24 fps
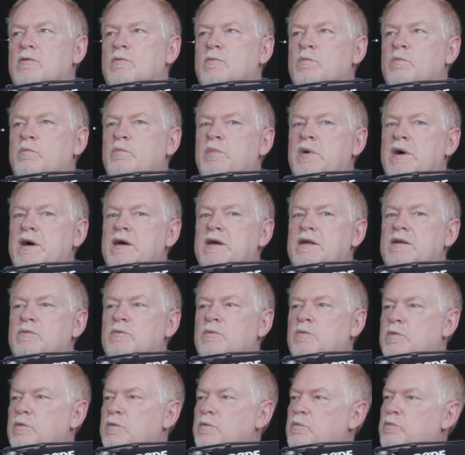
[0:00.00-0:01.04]
but
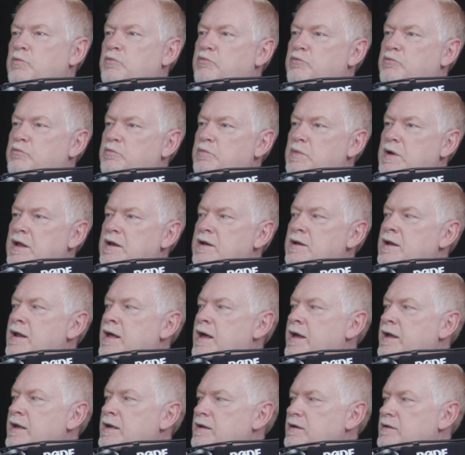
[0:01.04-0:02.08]
at
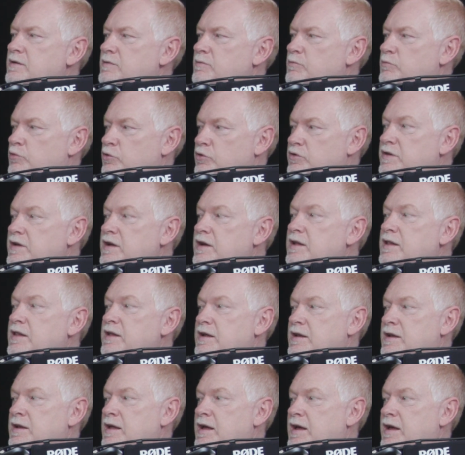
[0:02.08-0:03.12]
night,
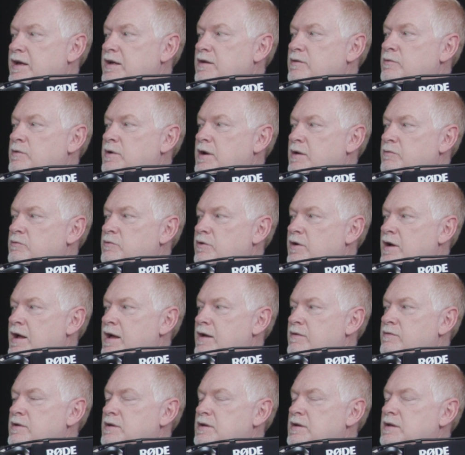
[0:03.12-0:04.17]
particularly at night when I'm
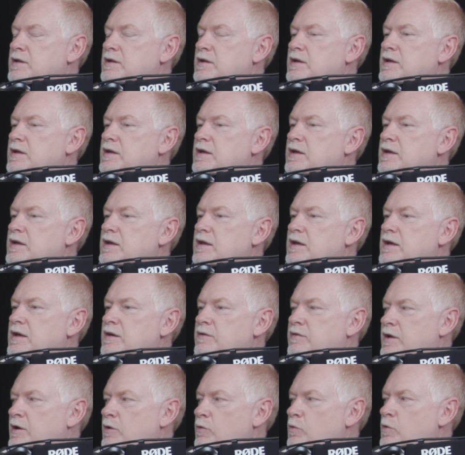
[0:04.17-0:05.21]
driving,
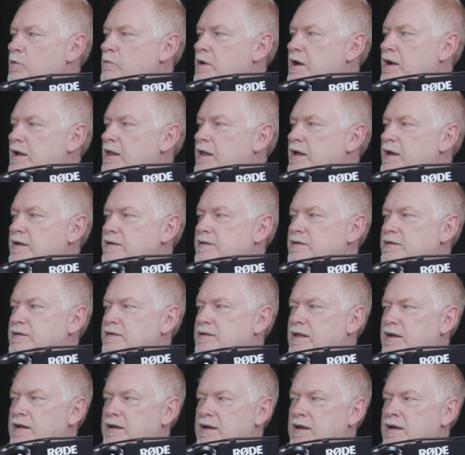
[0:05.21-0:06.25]
if I don't wear my glasses,
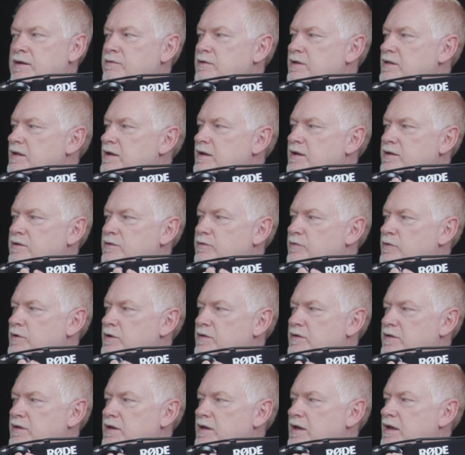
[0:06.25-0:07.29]
like everything is
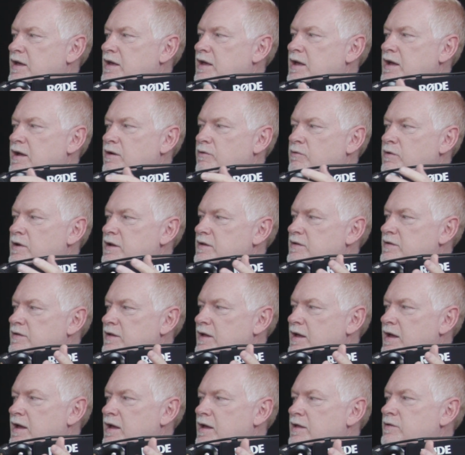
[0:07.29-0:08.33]
fuzzy. I can't mm-hmm. read
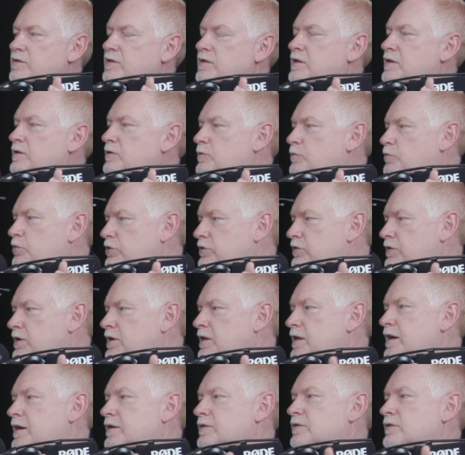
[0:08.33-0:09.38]
signs. And then you put your
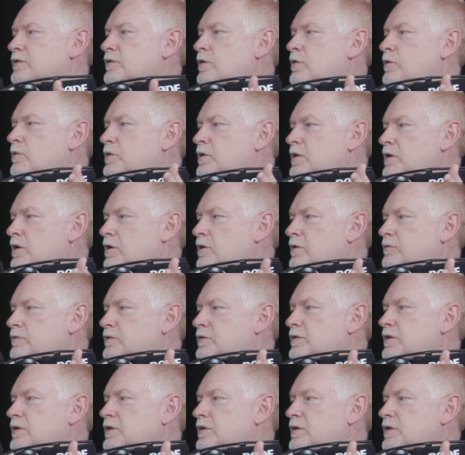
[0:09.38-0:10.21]
glasses on, and all of a